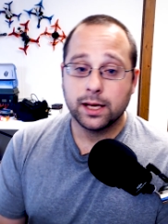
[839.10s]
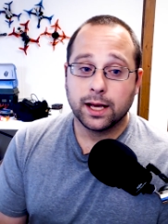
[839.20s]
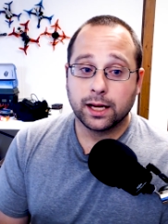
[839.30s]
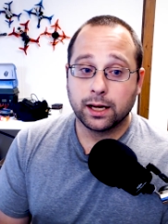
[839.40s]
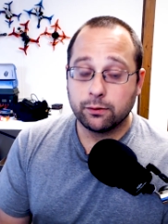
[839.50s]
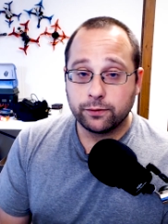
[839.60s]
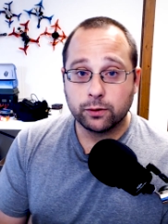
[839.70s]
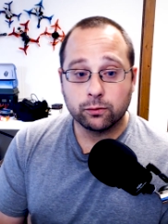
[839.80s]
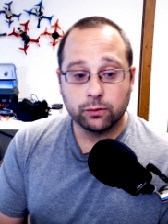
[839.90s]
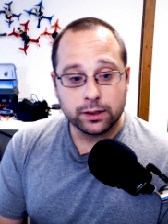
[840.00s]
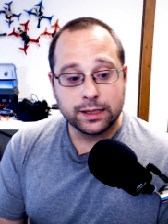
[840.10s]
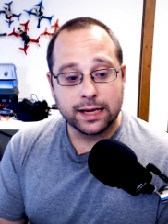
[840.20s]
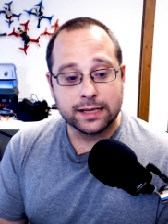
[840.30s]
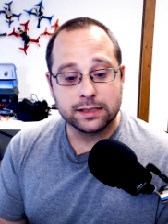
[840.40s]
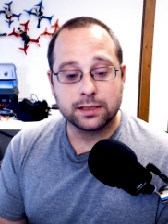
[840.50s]
And I would feel really
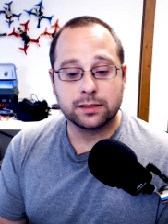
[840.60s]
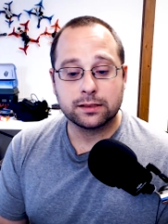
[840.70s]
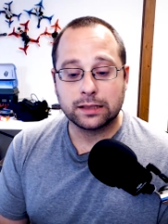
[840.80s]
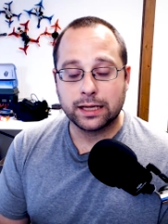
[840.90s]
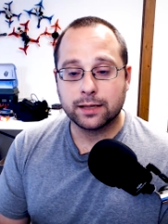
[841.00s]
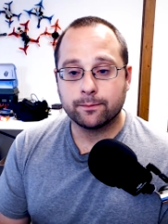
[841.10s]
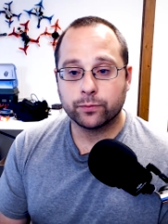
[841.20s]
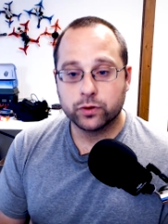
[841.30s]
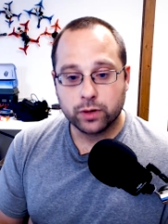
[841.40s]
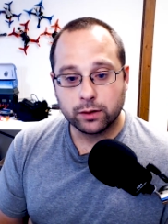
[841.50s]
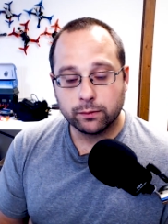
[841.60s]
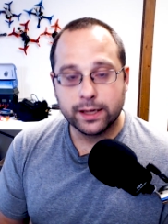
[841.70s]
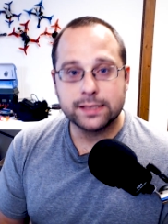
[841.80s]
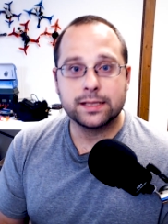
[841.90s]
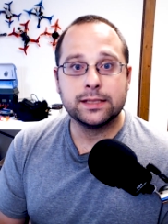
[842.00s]
hesitant to like try to
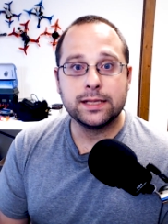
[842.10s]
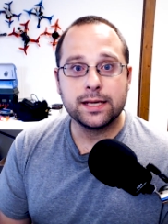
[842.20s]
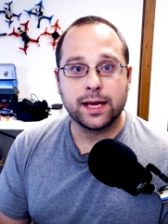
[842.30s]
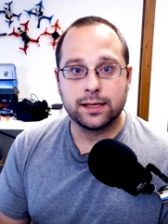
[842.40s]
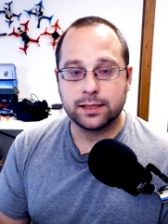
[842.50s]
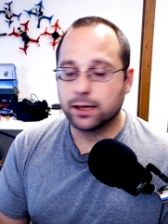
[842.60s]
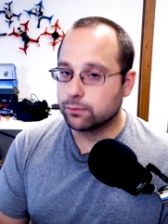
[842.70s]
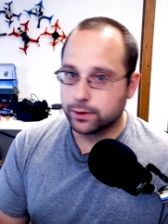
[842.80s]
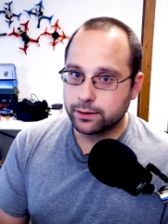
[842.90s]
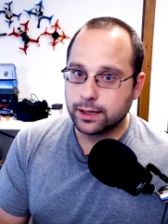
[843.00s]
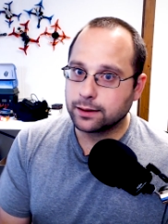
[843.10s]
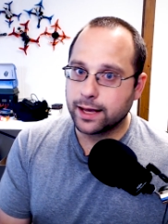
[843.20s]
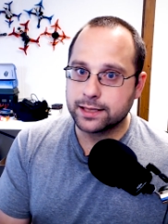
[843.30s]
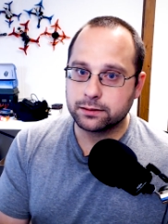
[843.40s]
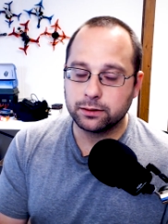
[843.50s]
raise the D-gain to get rid of that
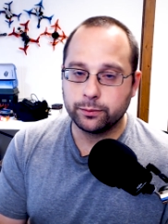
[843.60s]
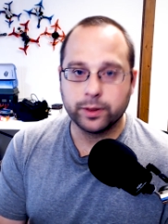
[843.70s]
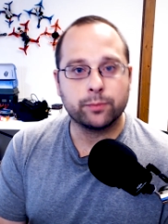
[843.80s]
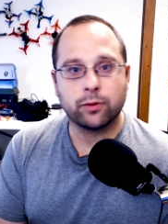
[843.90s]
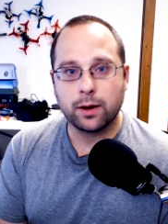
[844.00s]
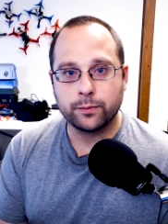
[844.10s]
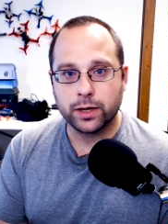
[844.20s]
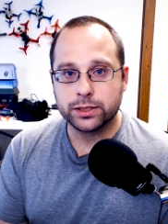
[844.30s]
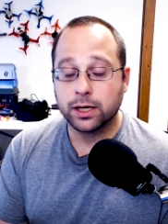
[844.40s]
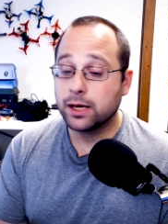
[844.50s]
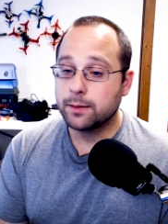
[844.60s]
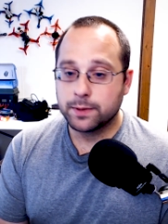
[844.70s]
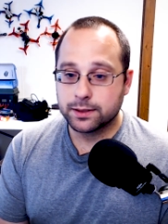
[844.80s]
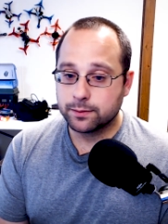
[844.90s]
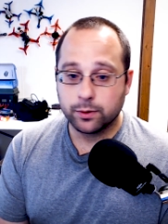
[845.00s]
last little bit of prop wash
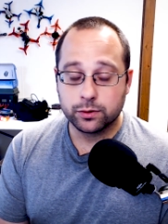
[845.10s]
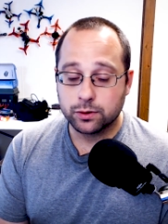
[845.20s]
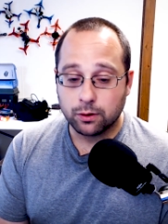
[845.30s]
because the motors are